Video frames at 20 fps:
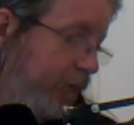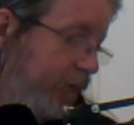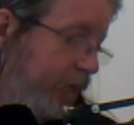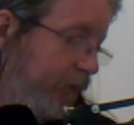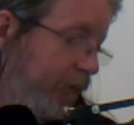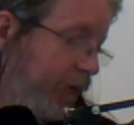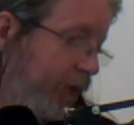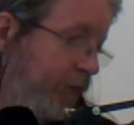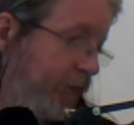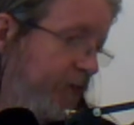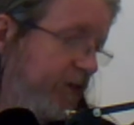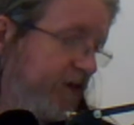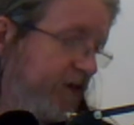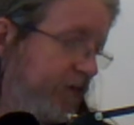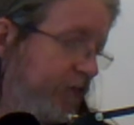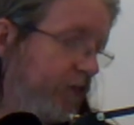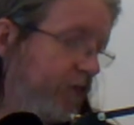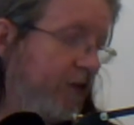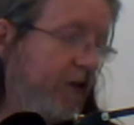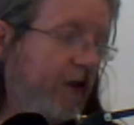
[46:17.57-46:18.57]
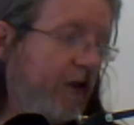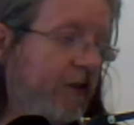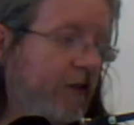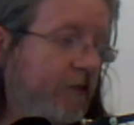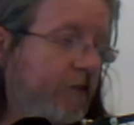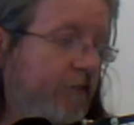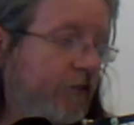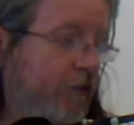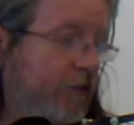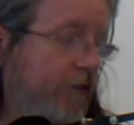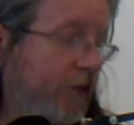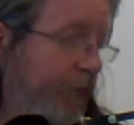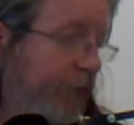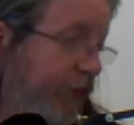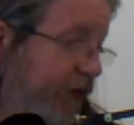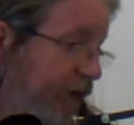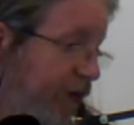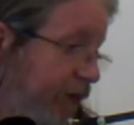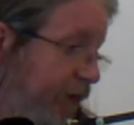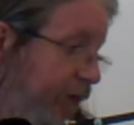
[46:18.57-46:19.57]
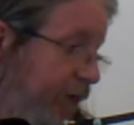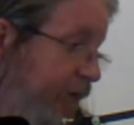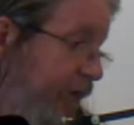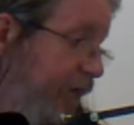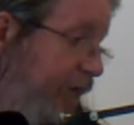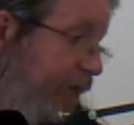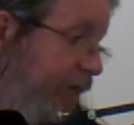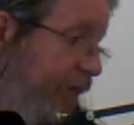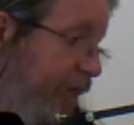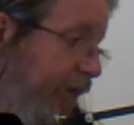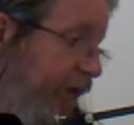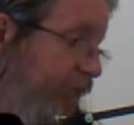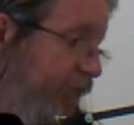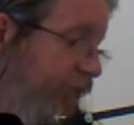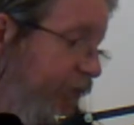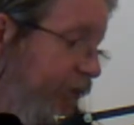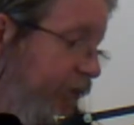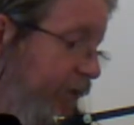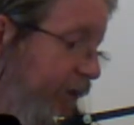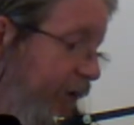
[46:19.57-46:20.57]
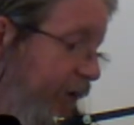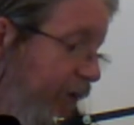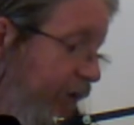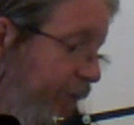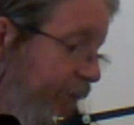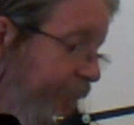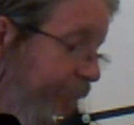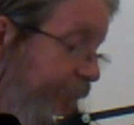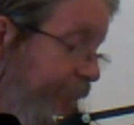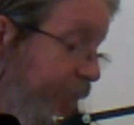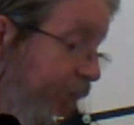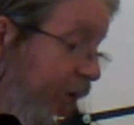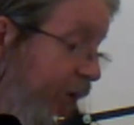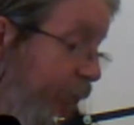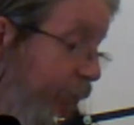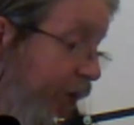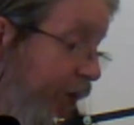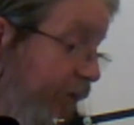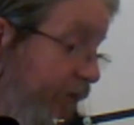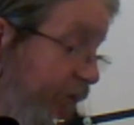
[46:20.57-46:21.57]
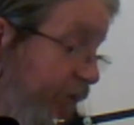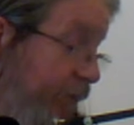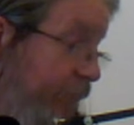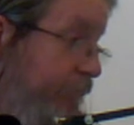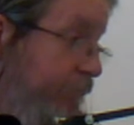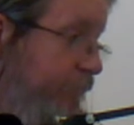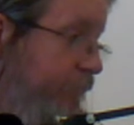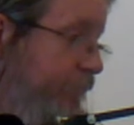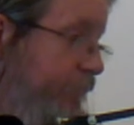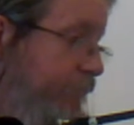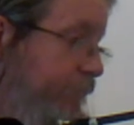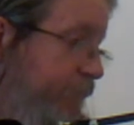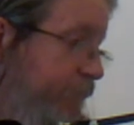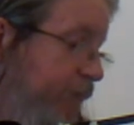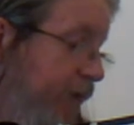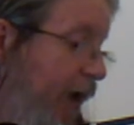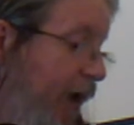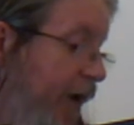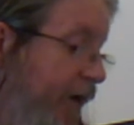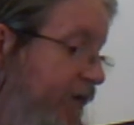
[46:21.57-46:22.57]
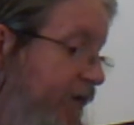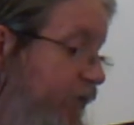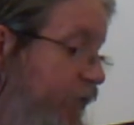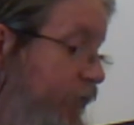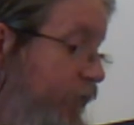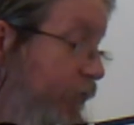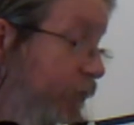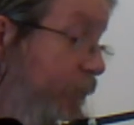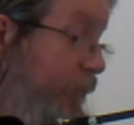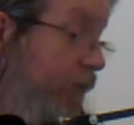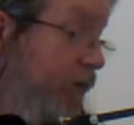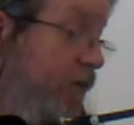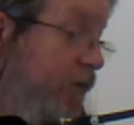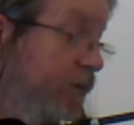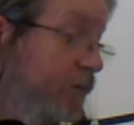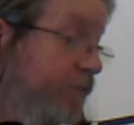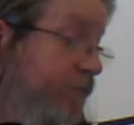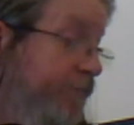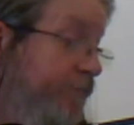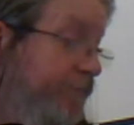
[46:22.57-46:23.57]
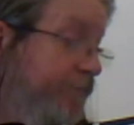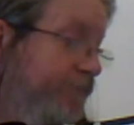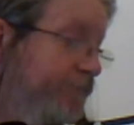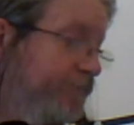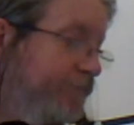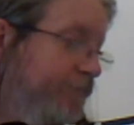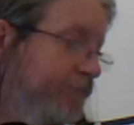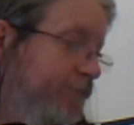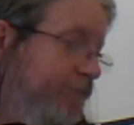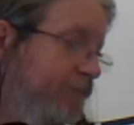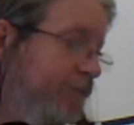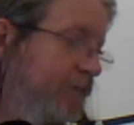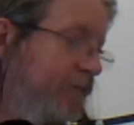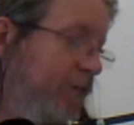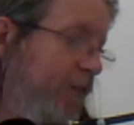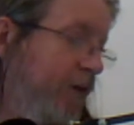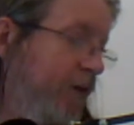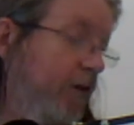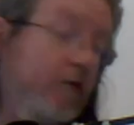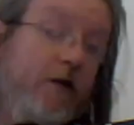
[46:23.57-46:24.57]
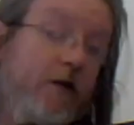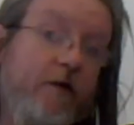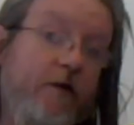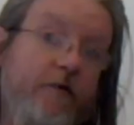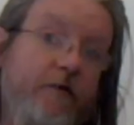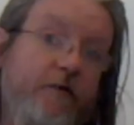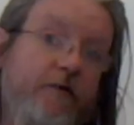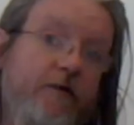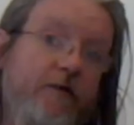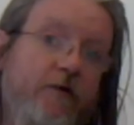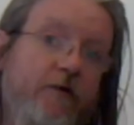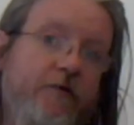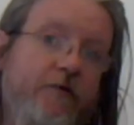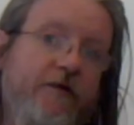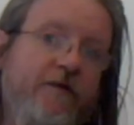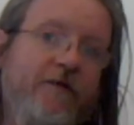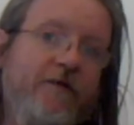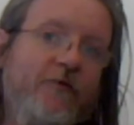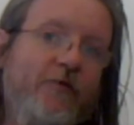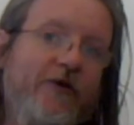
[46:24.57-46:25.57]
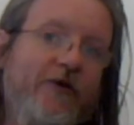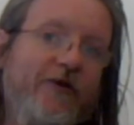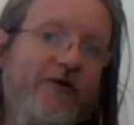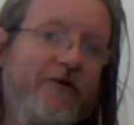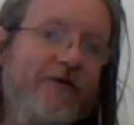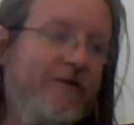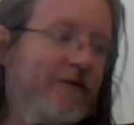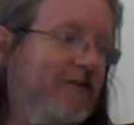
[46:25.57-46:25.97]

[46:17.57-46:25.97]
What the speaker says: comes to the end of the topic that I had for today, but as usual, there are the audience questions.